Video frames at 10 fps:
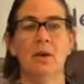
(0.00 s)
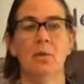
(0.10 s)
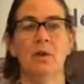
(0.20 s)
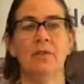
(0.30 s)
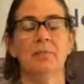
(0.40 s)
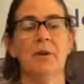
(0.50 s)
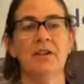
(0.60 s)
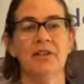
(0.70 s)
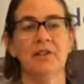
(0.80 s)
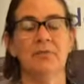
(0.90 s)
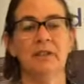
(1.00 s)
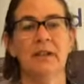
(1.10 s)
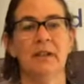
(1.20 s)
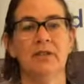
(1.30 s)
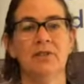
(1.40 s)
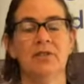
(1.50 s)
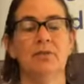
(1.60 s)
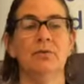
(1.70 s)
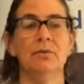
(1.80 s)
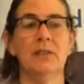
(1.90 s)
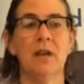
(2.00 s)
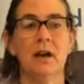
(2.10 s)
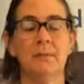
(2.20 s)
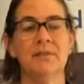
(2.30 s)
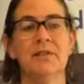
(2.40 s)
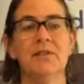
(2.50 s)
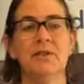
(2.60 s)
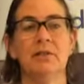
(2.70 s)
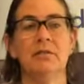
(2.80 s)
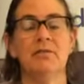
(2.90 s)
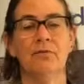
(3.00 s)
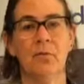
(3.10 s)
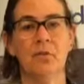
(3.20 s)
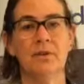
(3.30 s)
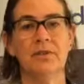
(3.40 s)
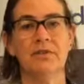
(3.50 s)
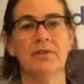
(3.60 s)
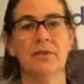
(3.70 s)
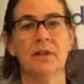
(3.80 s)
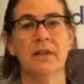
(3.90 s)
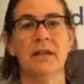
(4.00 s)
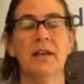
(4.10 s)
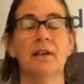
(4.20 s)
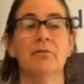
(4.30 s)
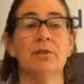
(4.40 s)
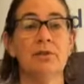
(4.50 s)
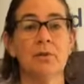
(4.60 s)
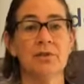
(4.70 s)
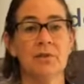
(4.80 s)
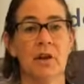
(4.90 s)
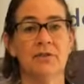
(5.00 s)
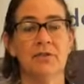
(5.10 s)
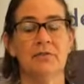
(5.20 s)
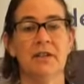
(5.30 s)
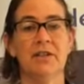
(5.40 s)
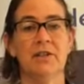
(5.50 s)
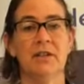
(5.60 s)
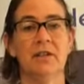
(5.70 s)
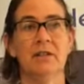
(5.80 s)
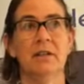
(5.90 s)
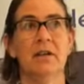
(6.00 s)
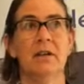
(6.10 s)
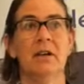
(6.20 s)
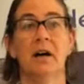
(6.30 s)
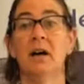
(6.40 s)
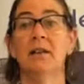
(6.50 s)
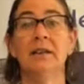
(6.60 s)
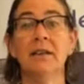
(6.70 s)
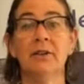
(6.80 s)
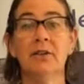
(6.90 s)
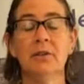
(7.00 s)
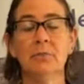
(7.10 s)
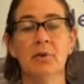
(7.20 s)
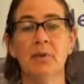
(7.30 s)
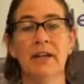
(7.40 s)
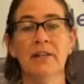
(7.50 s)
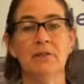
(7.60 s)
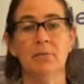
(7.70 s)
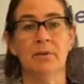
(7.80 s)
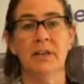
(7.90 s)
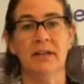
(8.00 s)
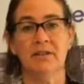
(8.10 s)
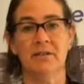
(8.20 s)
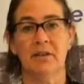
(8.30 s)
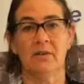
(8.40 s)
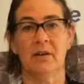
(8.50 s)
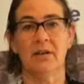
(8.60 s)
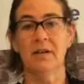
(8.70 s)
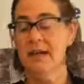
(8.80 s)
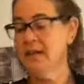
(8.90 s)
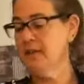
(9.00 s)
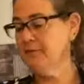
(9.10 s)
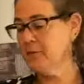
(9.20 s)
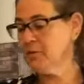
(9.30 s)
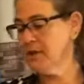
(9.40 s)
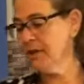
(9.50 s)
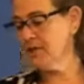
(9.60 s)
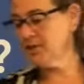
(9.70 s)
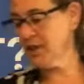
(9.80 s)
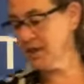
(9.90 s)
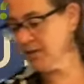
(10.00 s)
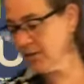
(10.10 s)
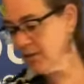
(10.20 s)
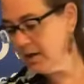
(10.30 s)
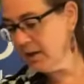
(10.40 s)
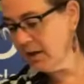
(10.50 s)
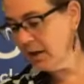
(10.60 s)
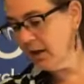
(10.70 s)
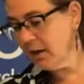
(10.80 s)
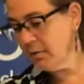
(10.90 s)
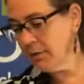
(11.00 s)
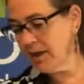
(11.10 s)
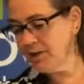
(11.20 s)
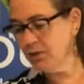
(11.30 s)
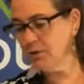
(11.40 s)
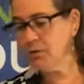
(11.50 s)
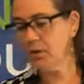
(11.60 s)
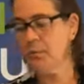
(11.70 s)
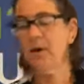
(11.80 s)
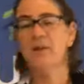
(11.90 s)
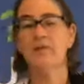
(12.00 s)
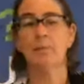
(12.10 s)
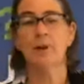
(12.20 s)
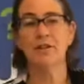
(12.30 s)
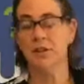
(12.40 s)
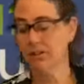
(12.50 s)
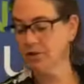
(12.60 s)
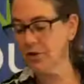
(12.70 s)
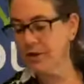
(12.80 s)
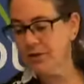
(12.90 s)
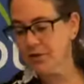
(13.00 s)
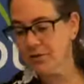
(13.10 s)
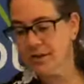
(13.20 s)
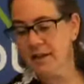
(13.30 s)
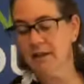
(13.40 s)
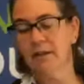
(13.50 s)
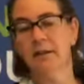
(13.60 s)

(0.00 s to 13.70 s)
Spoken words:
with projects related to decomposition, forestry, resource conservation, litter and marine debris, etc. If you're an educator and you are part of the project learning tree,